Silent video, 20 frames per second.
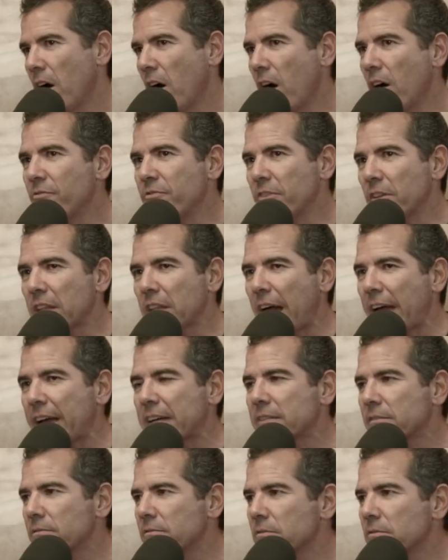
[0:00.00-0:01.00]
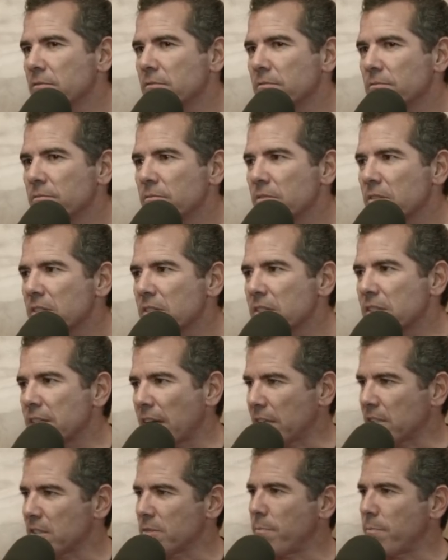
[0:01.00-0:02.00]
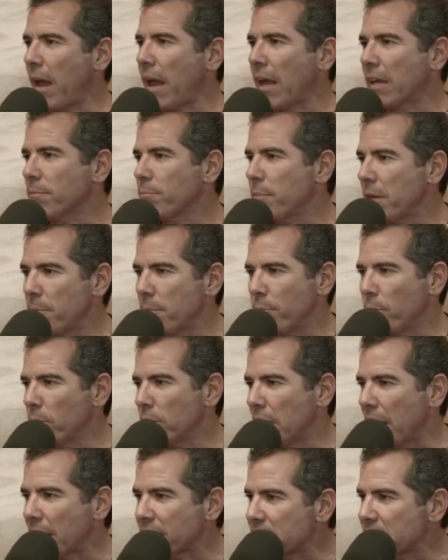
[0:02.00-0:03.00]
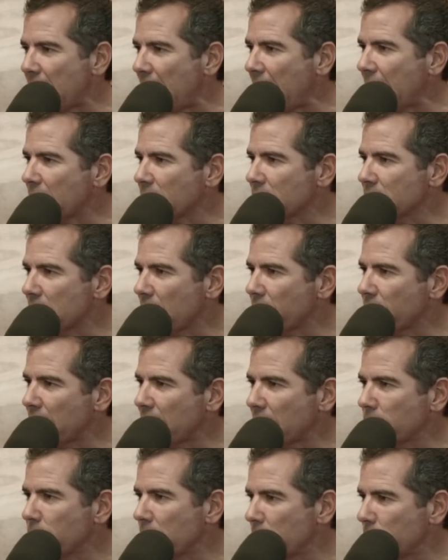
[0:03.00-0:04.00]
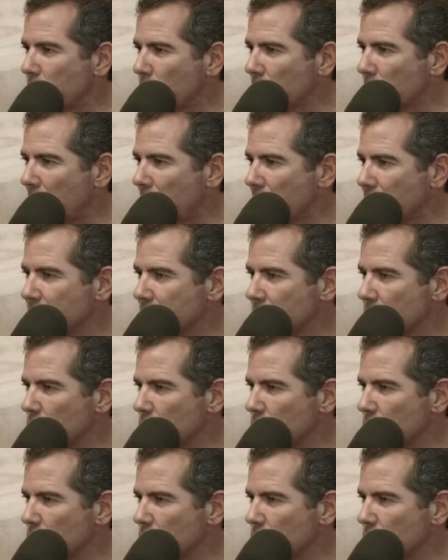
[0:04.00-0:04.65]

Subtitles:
of the like six main people less, seven, eight people left.